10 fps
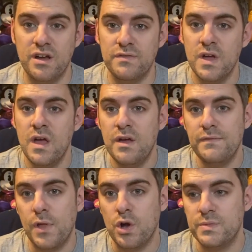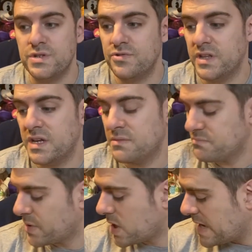of Vlogmas really,
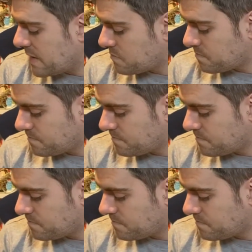but um